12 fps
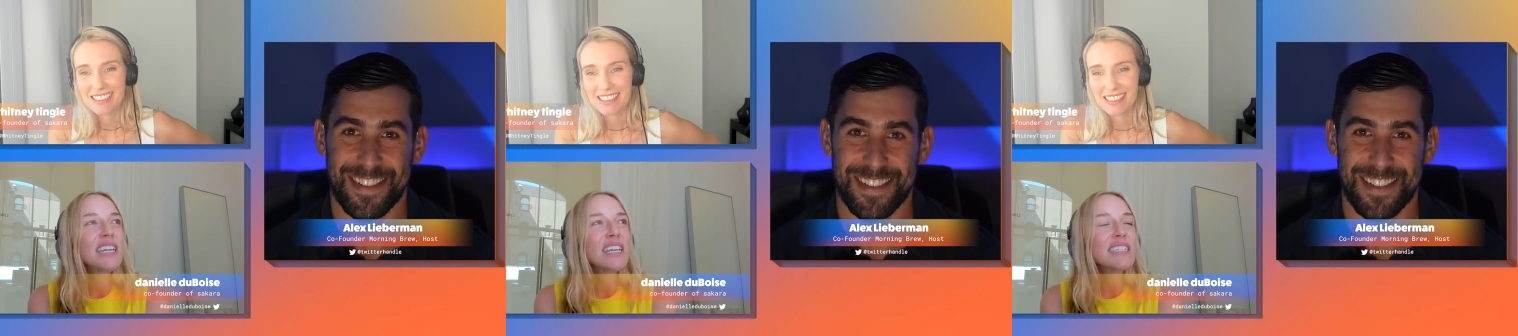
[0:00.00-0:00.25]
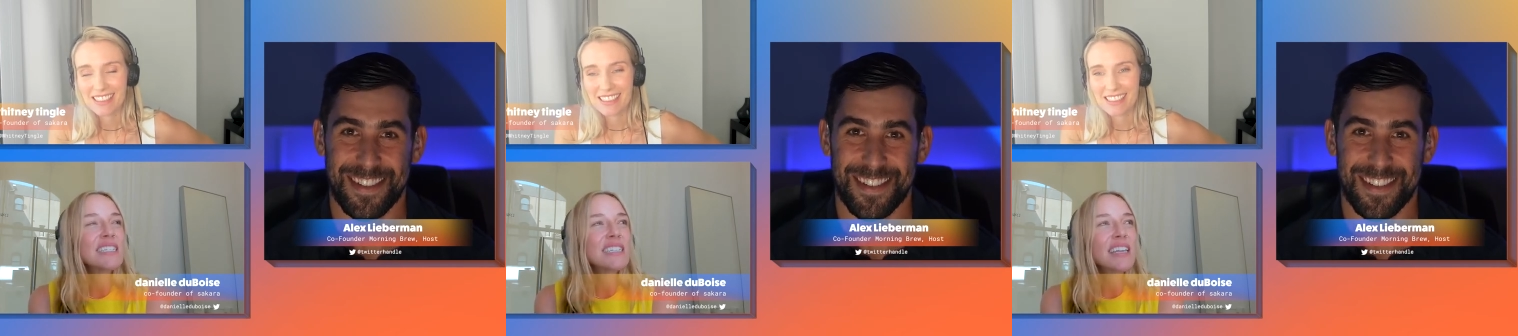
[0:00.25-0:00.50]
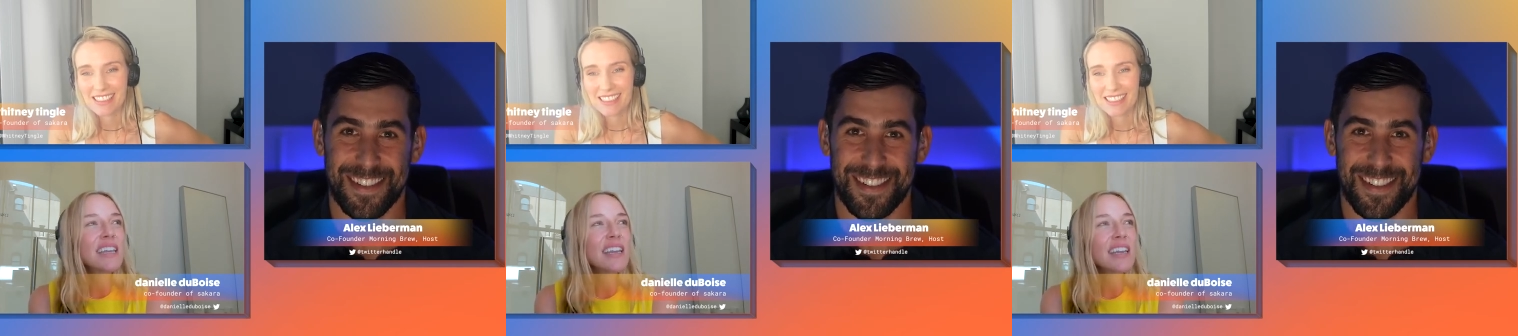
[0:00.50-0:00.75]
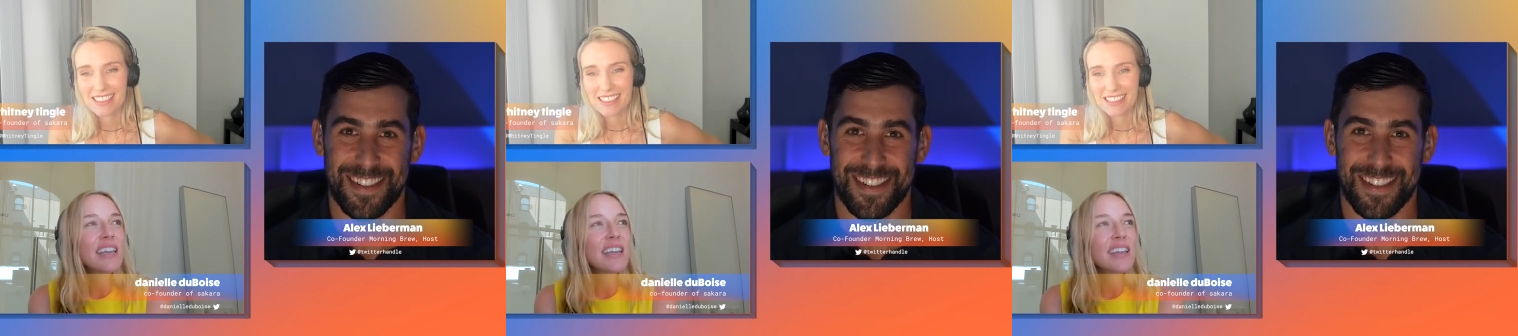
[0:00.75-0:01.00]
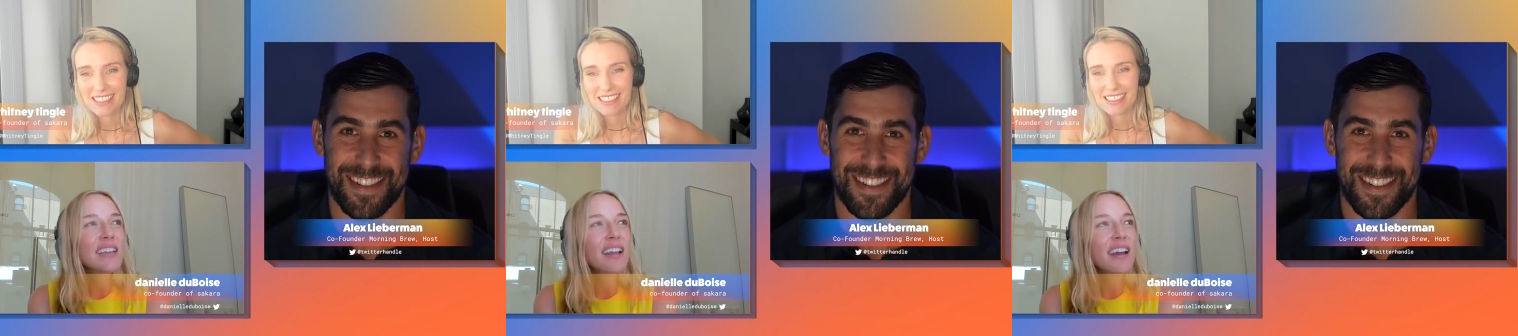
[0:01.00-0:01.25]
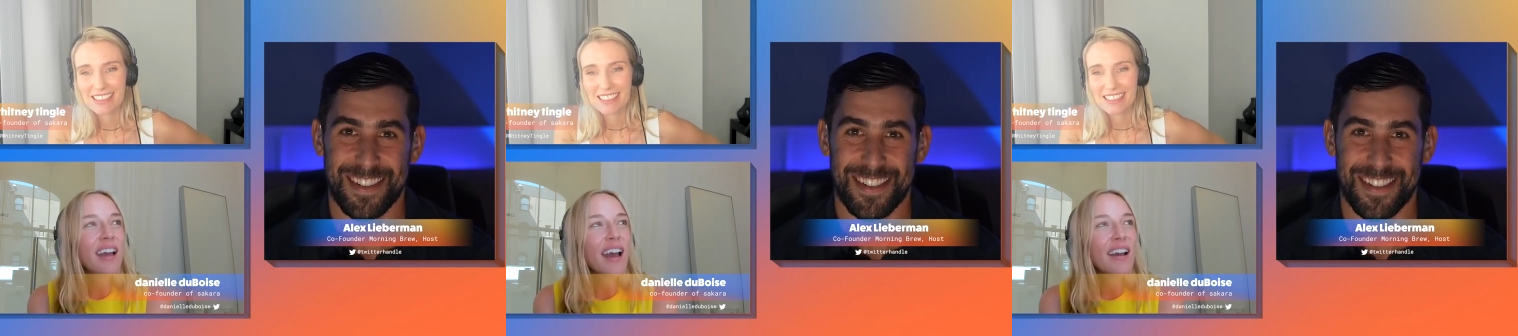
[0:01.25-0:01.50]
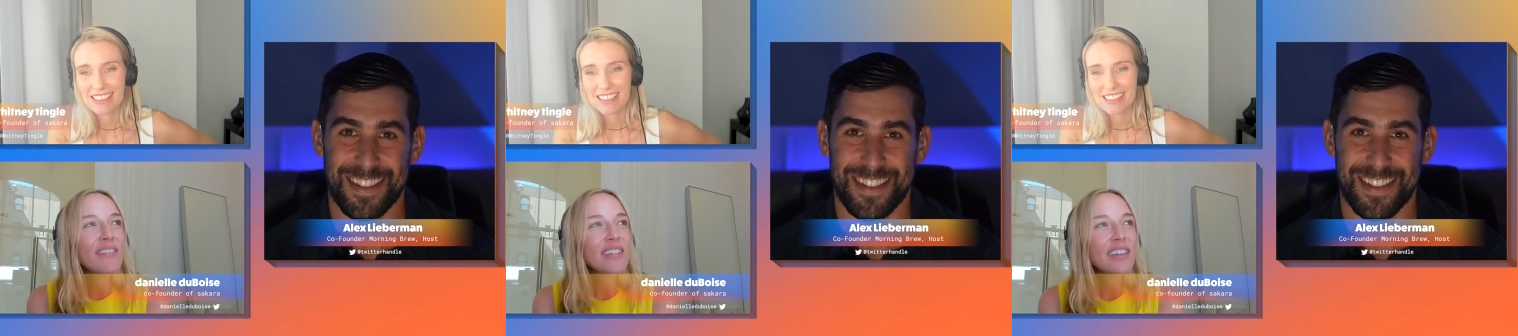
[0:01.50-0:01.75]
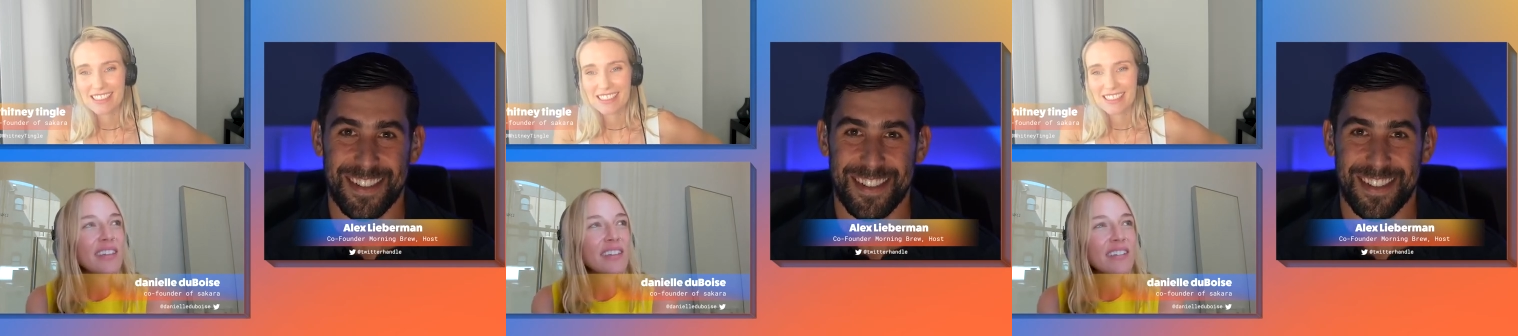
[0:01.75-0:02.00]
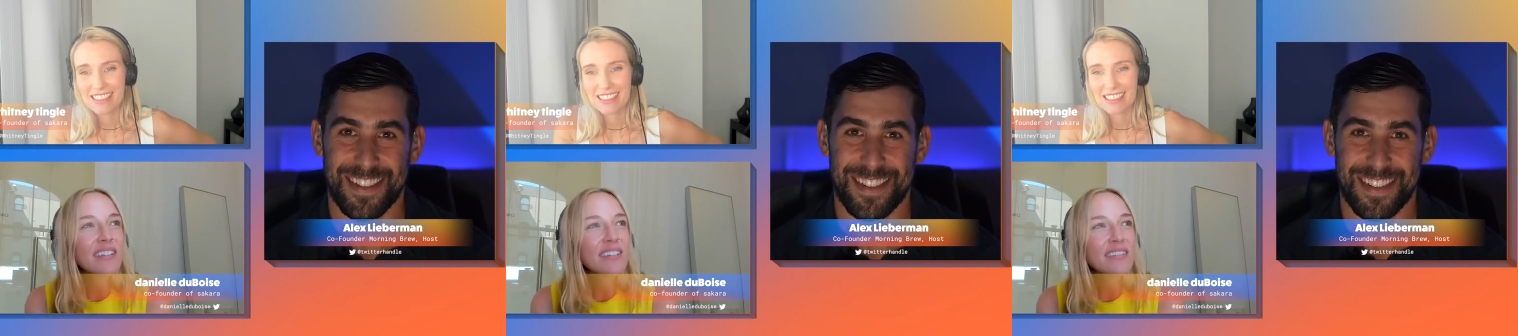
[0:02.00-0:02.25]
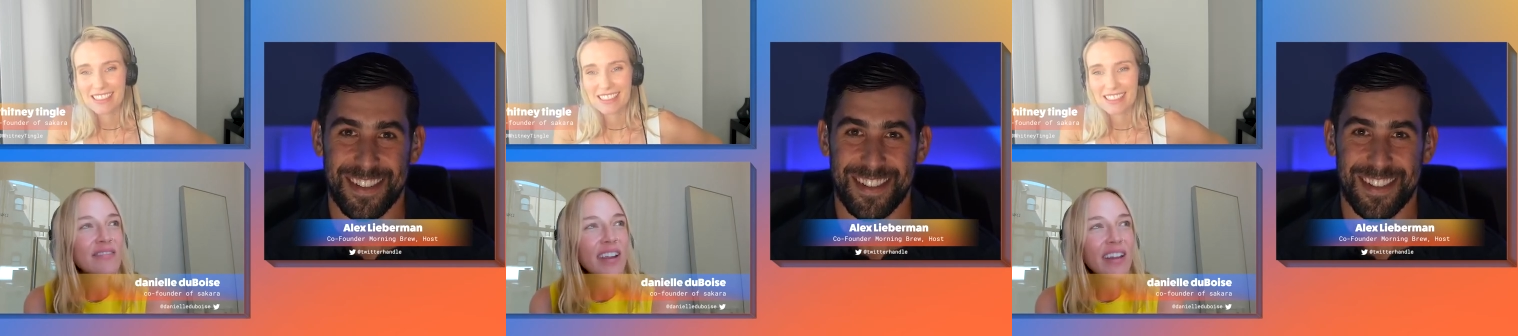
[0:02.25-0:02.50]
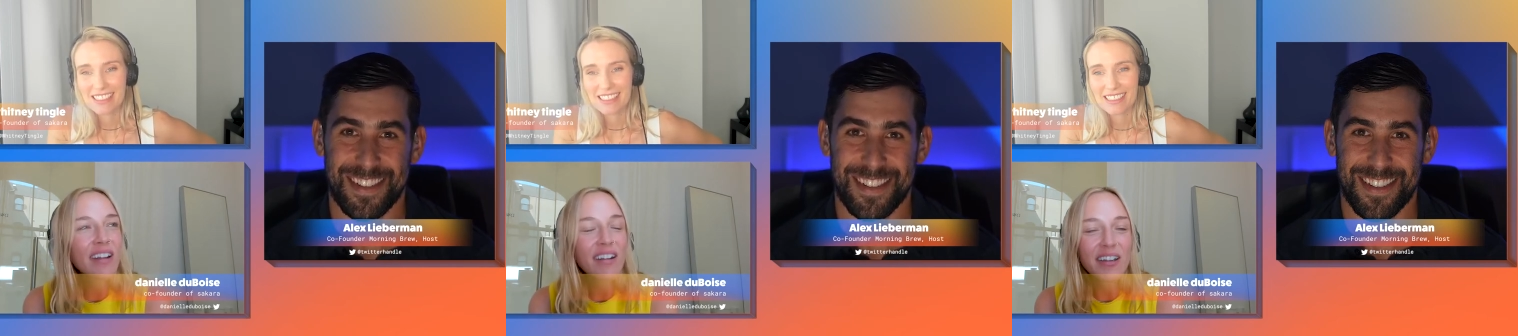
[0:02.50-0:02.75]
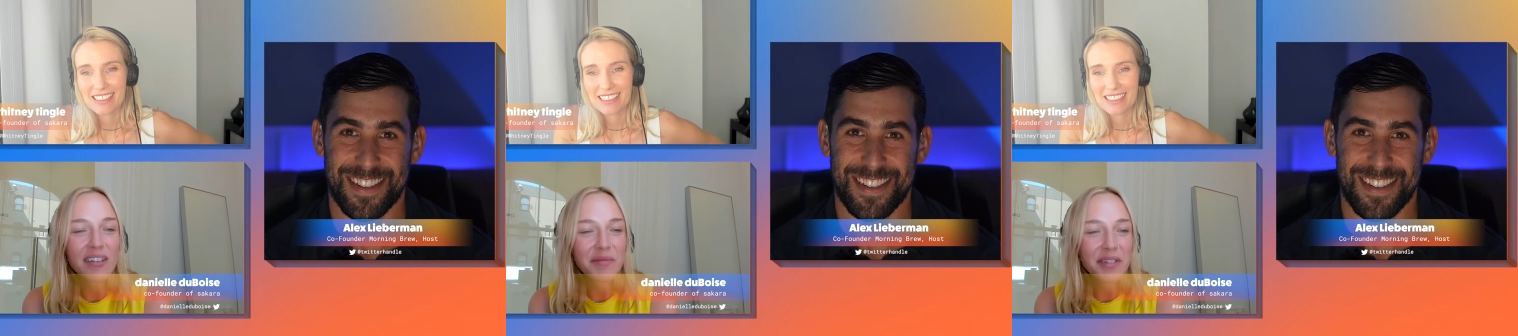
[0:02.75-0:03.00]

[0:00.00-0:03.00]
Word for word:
Speaker 1: it's like not having your right arm